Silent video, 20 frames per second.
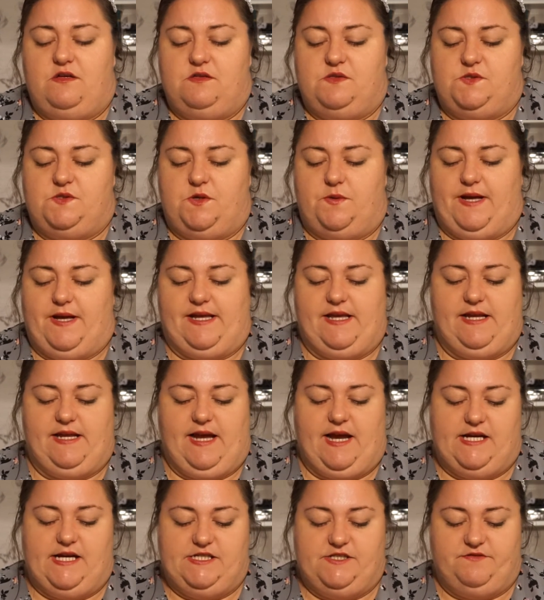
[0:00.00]
so I can
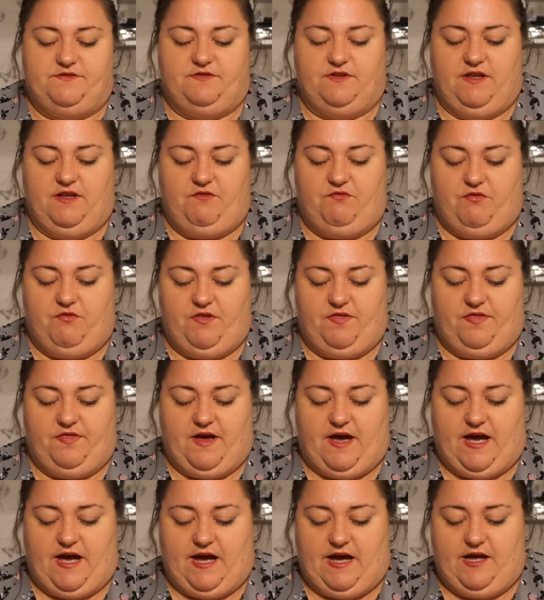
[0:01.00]
kind of live with
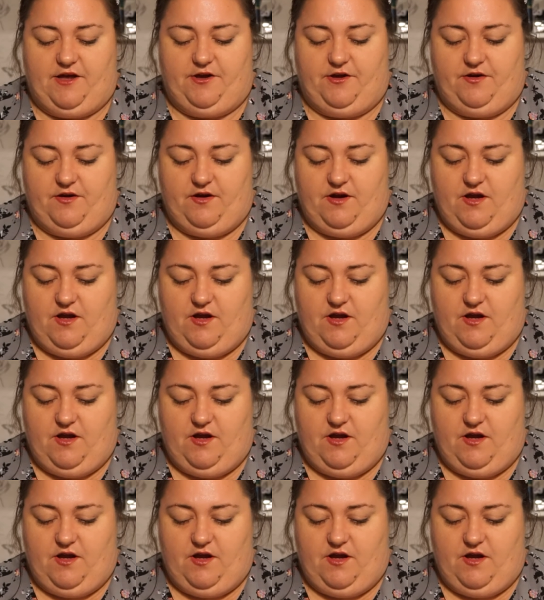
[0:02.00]
that. And